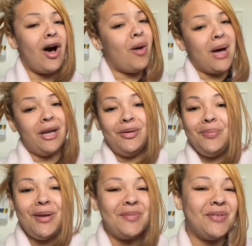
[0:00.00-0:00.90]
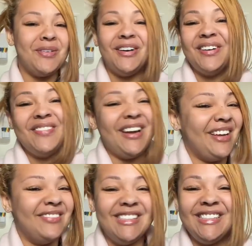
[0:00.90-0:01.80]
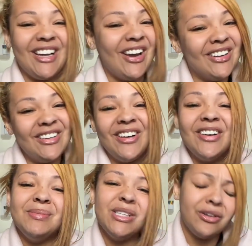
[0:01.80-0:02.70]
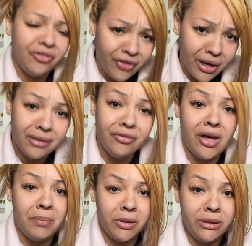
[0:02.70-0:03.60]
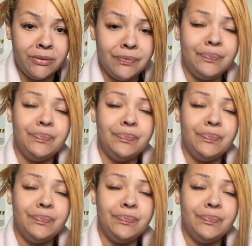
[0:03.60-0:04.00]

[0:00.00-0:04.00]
All my new people, welcome. My name is Charlie. Welcome to the fucking family.